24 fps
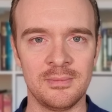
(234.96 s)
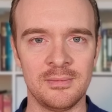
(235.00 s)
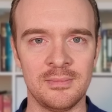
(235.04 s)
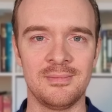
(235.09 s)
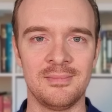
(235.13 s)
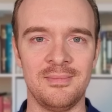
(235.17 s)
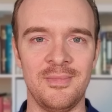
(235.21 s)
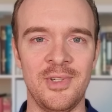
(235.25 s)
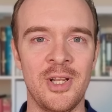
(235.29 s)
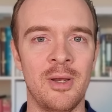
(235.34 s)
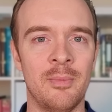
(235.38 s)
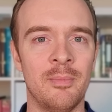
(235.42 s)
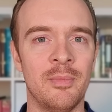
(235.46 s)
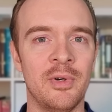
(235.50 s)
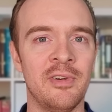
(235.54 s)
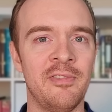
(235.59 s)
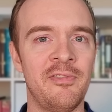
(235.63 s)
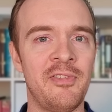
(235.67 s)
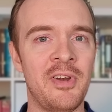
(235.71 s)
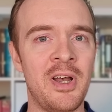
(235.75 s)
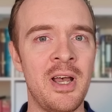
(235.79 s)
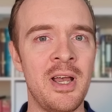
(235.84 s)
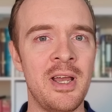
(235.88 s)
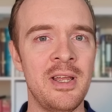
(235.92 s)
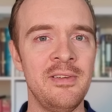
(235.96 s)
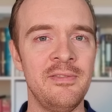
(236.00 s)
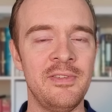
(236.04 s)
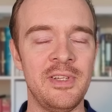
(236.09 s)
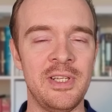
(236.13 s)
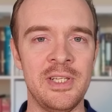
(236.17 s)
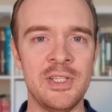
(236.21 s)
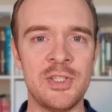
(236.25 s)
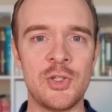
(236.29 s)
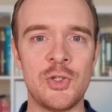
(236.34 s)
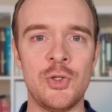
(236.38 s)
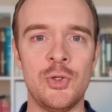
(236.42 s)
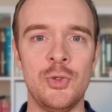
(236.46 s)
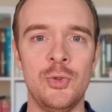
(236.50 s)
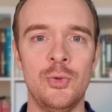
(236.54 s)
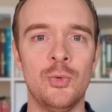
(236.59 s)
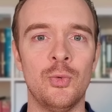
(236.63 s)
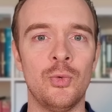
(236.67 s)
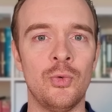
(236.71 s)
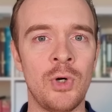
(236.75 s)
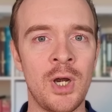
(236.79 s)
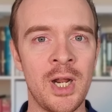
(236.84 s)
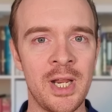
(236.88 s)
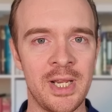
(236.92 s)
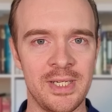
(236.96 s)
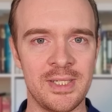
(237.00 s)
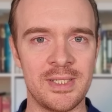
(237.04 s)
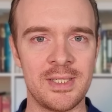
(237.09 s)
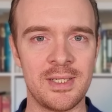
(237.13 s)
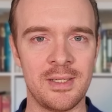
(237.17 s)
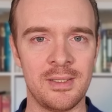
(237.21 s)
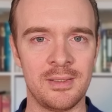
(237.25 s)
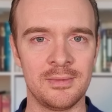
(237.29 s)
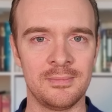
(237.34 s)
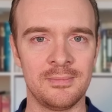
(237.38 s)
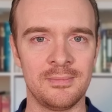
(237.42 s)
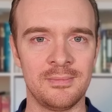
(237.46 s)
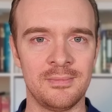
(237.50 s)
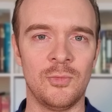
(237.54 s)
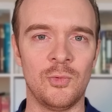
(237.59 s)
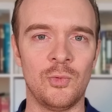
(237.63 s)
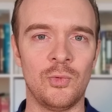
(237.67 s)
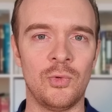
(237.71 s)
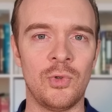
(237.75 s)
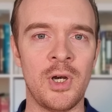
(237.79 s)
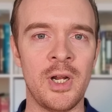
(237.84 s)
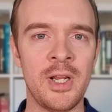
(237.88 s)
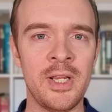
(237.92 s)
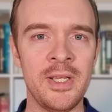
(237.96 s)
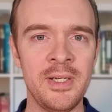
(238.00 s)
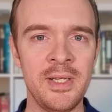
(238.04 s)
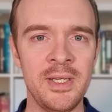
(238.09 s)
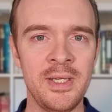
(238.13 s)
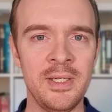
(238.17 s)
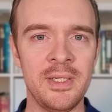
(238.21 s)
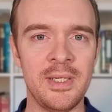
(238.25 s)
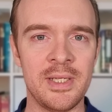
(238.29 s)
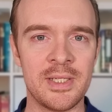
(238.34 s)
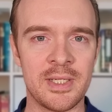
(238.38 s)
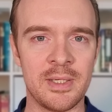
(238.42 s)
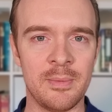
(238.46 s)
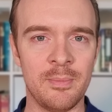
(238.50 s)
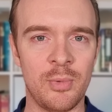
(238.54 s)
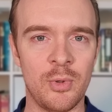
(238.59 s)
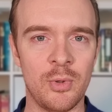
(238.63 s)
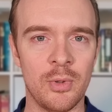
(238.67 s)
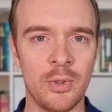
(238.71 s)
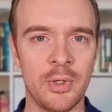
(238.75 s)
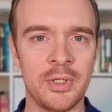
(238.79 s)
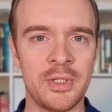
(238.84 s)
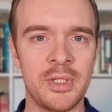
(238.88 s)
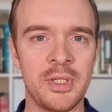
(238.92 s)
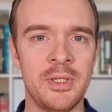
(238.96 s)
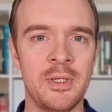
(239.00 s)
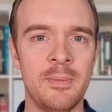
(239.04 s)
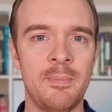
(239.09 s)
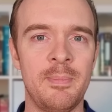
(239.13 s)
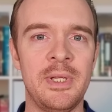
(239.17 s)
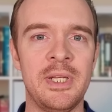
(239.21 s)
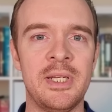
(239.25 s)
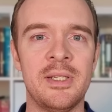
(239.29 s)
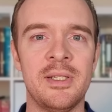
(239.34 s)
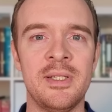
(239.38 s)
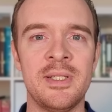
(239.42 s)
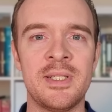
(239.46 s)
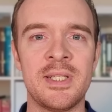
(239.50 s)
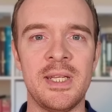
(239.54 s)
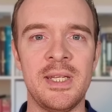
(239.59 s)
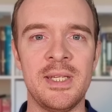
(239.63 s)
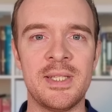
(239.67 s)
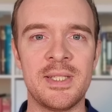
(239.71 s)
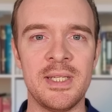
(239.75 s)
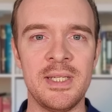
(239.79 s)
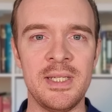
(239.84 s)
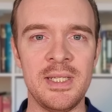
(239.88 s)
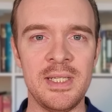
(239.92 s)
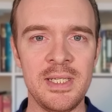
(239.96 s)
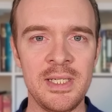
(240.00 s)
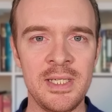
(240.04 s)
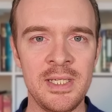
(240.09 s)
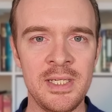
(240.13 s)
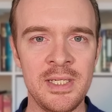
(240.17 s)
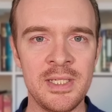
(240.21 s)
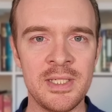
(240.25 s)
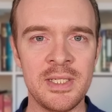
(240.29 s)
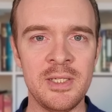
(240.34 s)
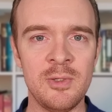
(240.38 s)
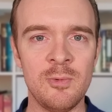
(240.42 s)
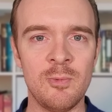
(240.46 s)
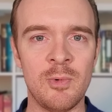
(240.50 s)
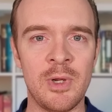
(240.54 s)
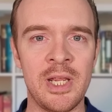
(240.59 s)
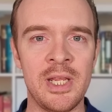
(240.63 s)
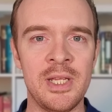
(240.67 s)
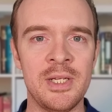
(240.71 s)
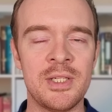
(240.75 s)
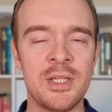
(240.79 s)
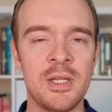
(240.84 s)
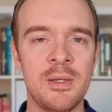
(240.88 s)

Number 5 is to write. Writing is important because it's an easy way to